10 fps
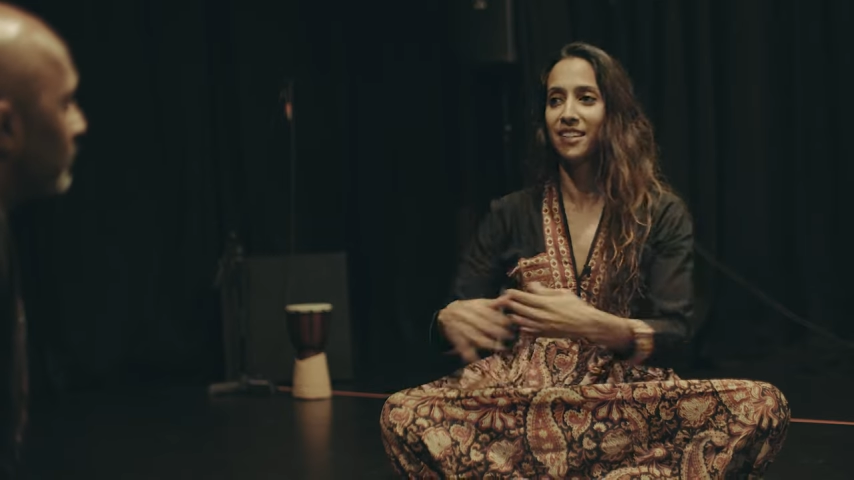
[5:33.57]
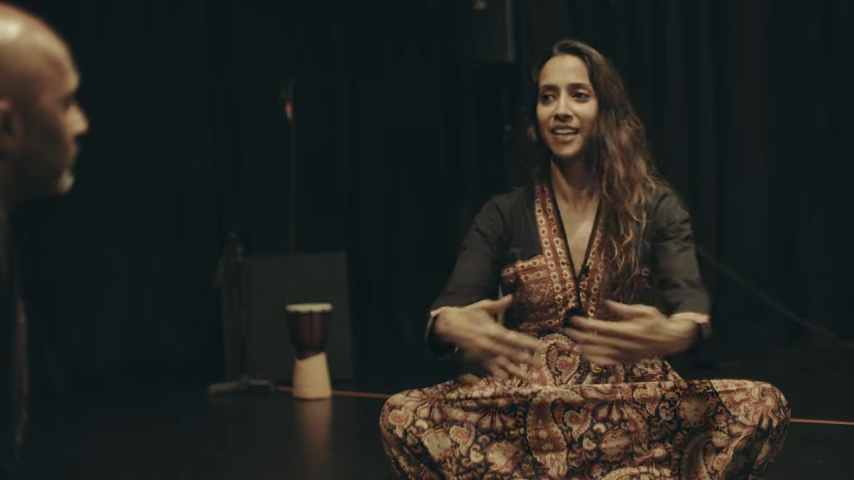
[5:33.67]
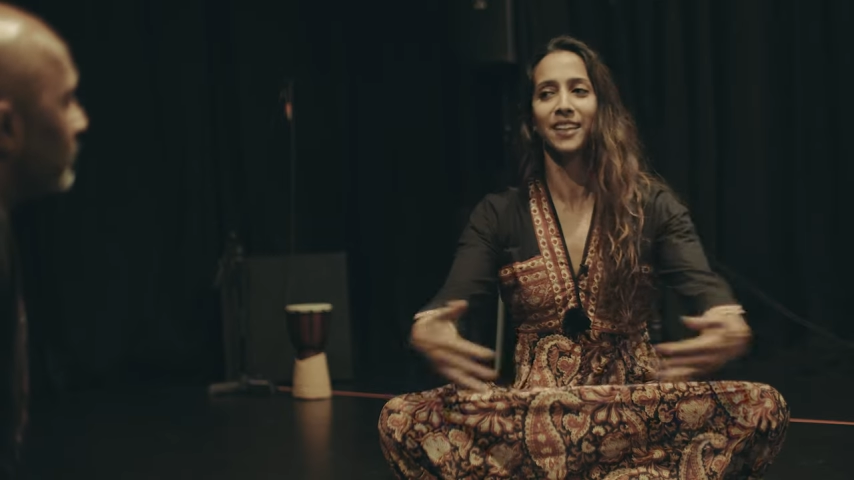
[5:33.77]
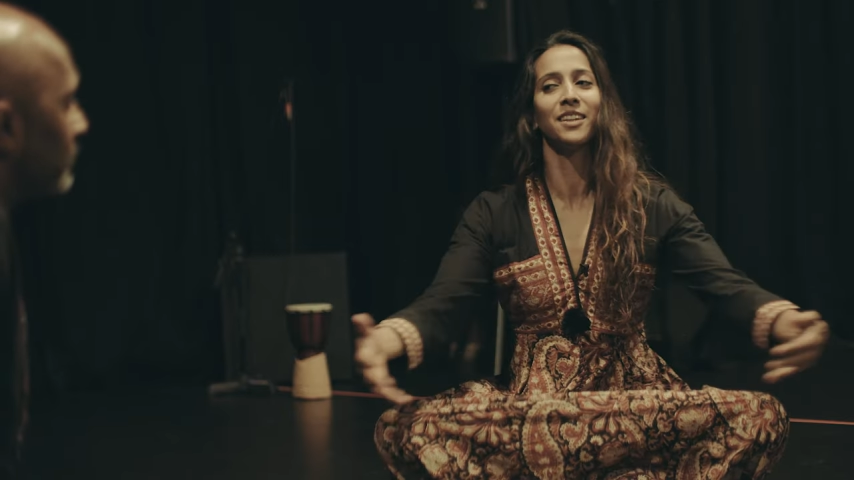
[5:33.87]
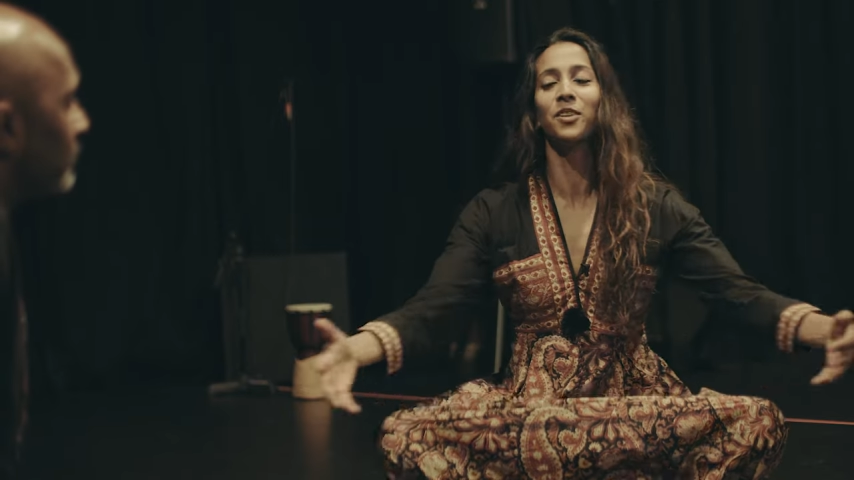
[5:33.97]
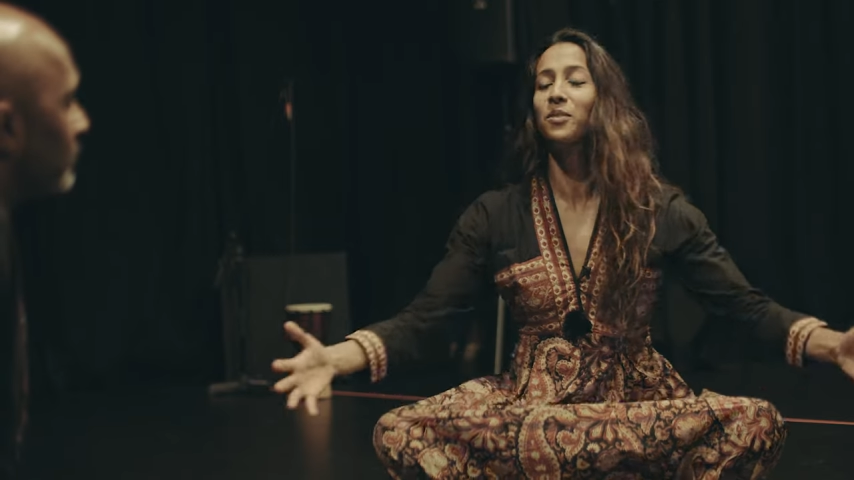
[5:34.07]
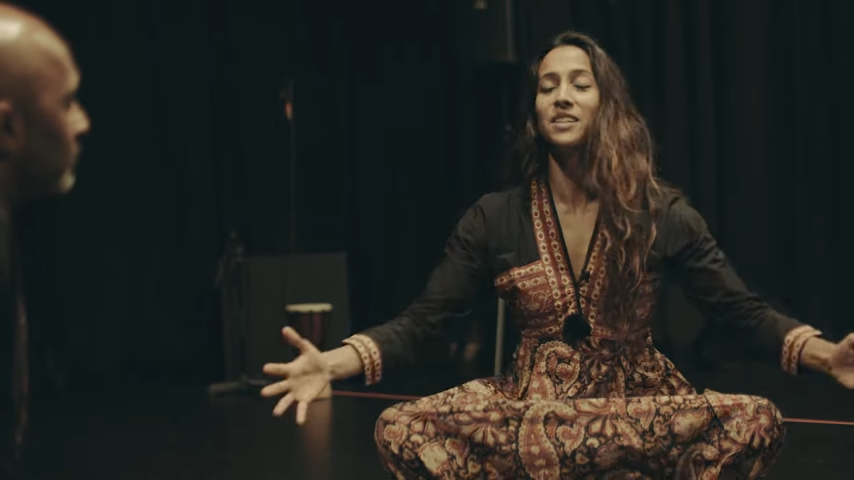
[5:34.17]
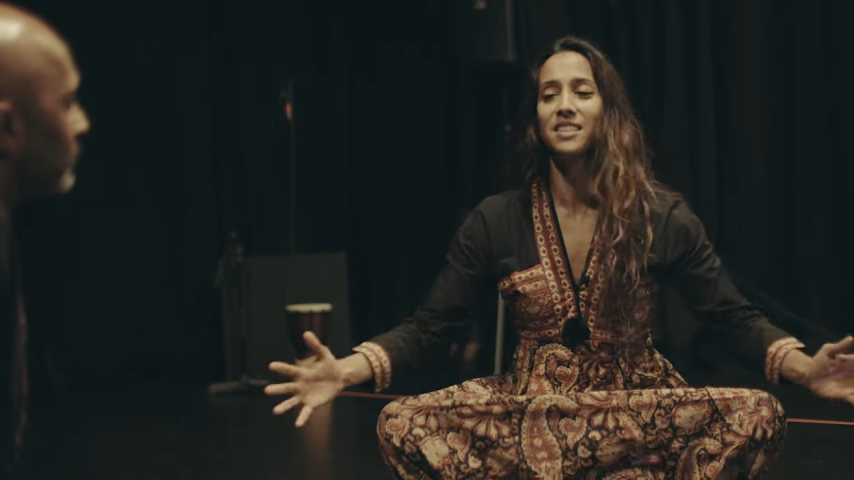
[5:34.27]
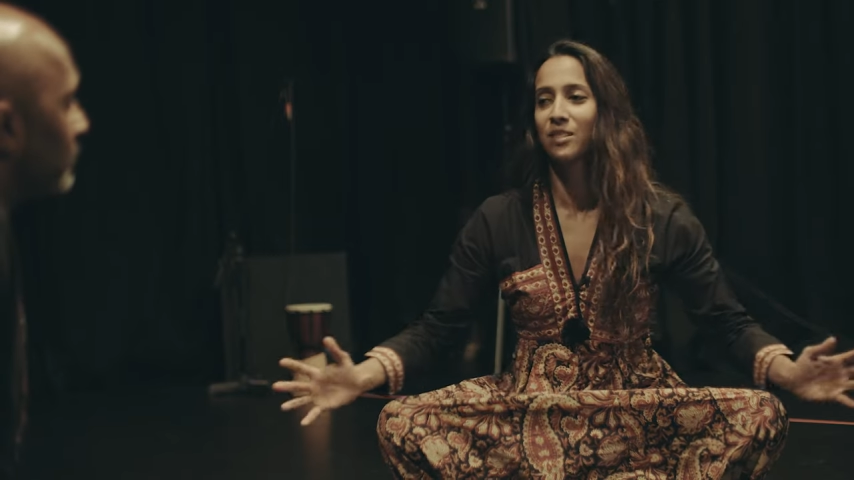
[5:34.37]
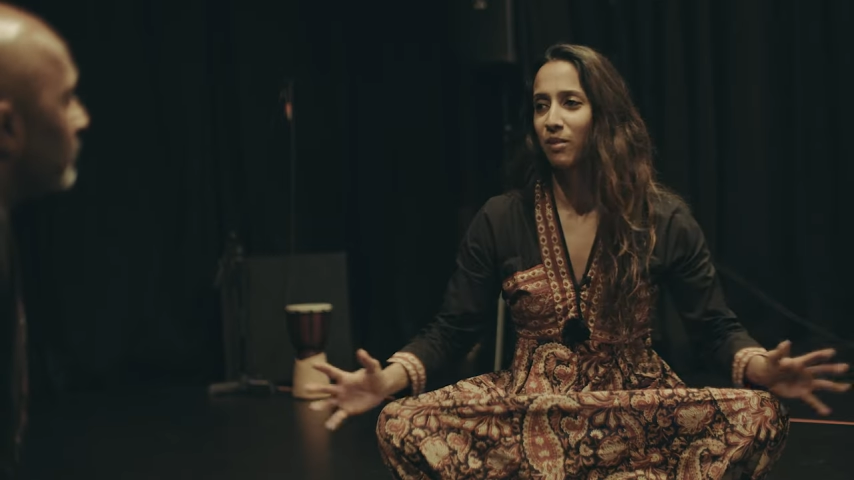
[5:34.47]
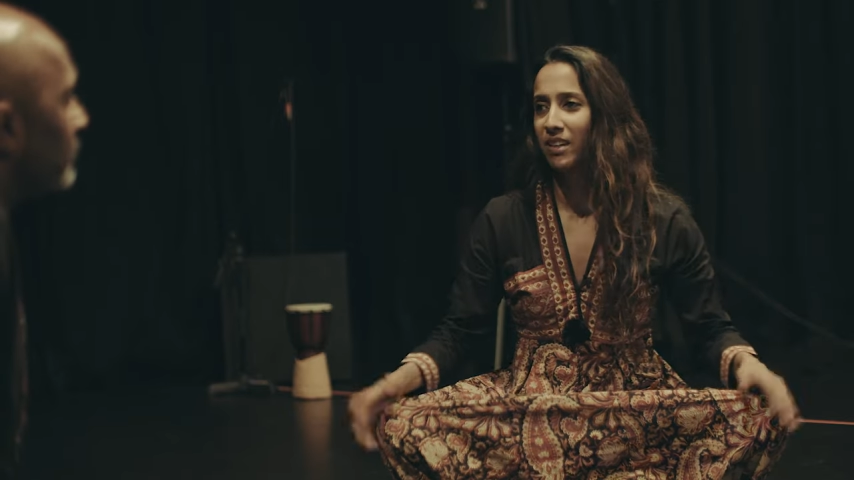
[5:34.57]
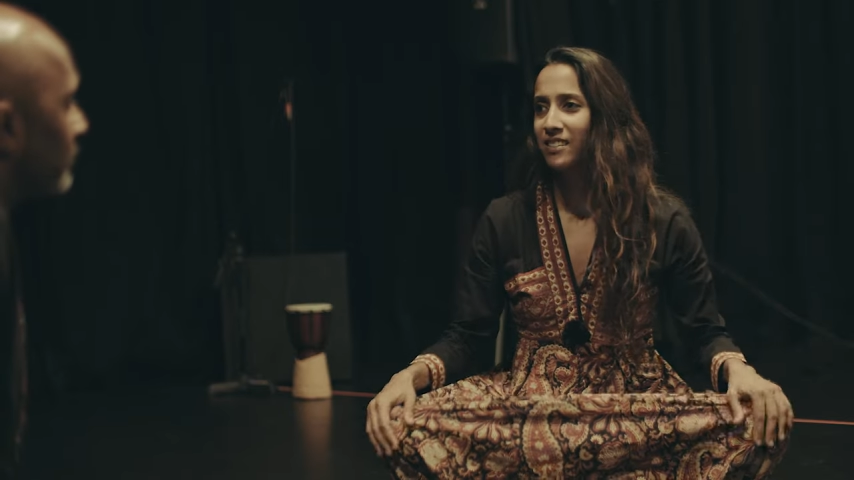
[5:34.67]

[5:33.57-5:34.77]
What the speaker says: Like, you know, this is what